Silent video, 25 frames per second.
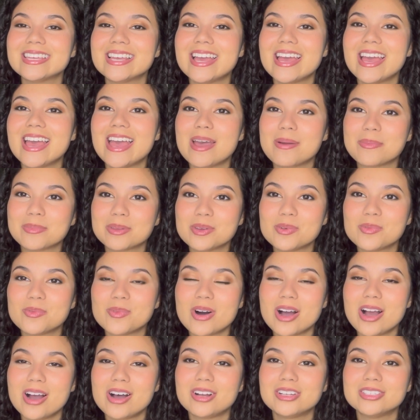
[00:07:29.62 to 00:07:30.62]
Emily
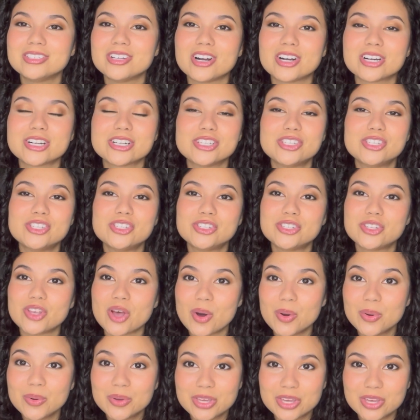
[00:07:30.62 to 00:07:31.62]
Wilde are
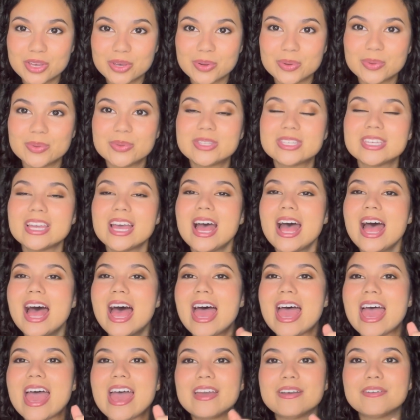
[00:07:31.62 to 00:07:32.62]
so cute.
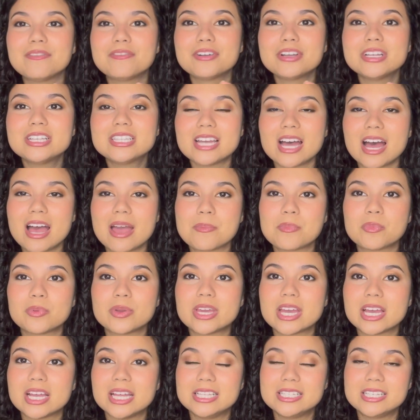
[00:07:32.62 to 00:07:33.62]
Every time we
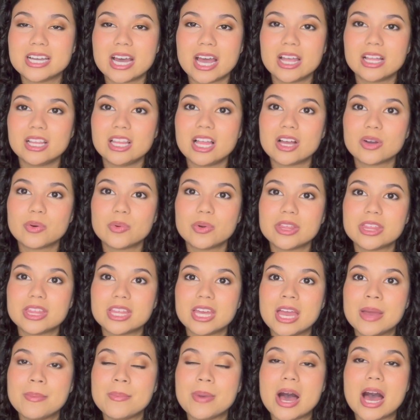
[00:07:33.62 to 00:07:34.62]
get dialogue with
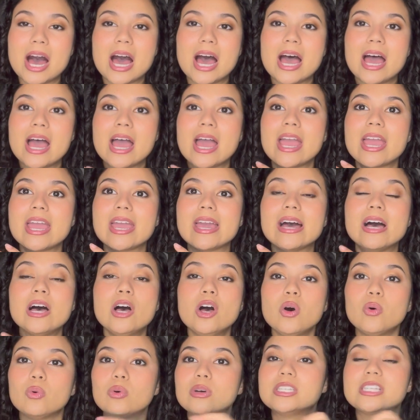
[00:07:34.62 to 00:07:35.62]
them, I
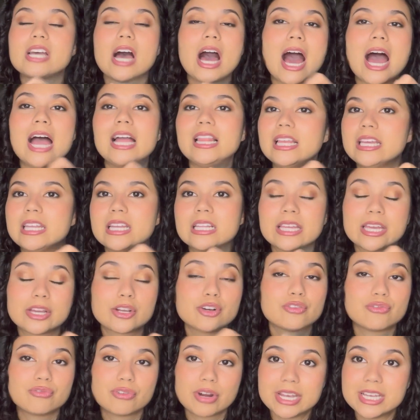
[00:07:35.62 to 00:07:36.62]
was highlighting like
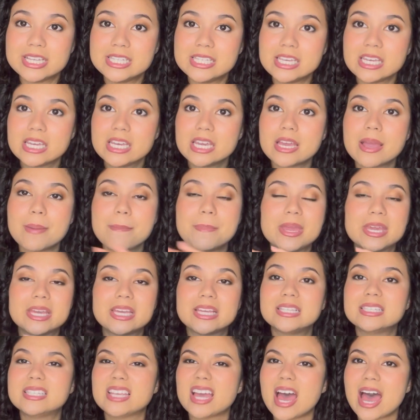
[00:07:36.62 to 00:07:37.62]
crazy,
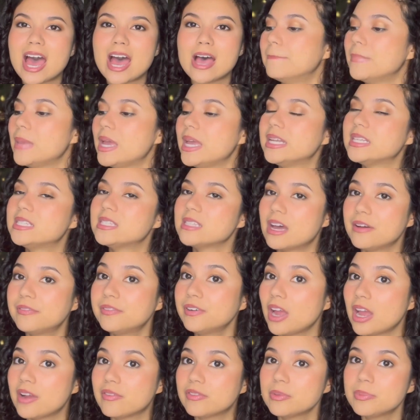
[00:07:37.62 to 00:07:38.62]
making tabs. It's not
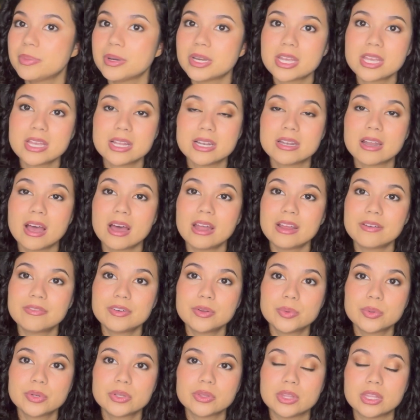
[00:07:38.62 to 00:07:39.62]
for everybody. Not
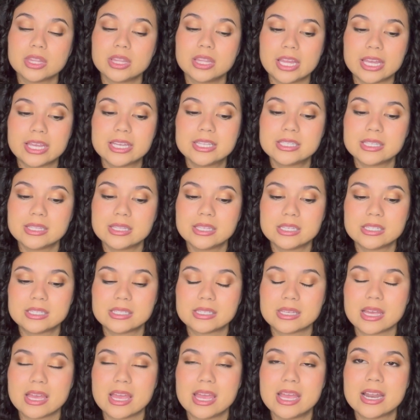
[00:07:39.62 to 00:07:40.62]
everyone liked
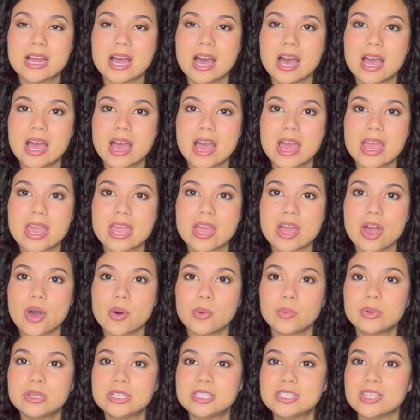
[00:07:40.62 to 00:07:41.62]
this, and I
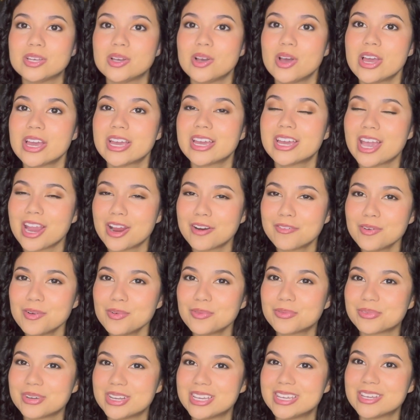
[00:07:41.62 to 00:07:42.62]
was careful
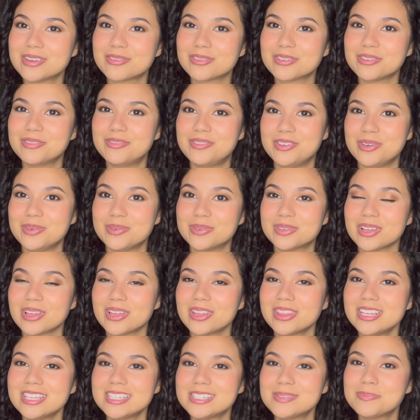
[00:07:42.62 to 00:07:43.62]
reading reviews
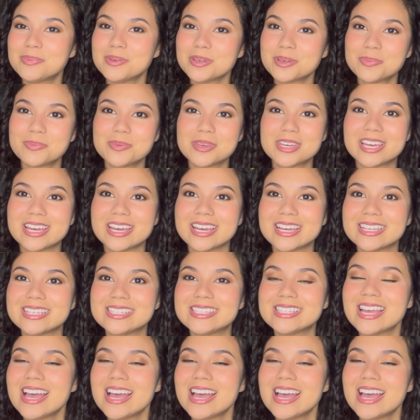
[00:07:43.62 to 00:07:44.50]
on this book because